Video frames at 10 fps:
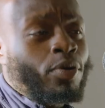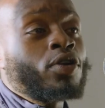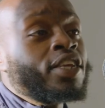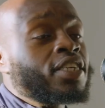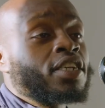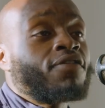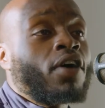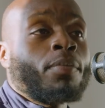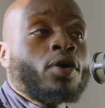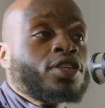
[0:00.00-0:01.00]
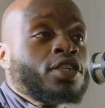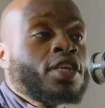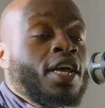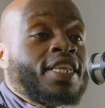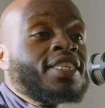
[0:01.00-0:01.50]
Listen, if our boxers,
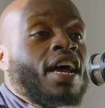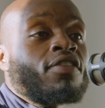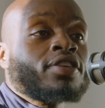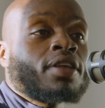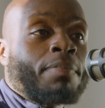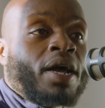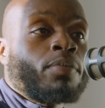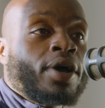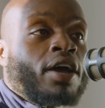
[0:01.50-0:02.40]
this era is a bad boy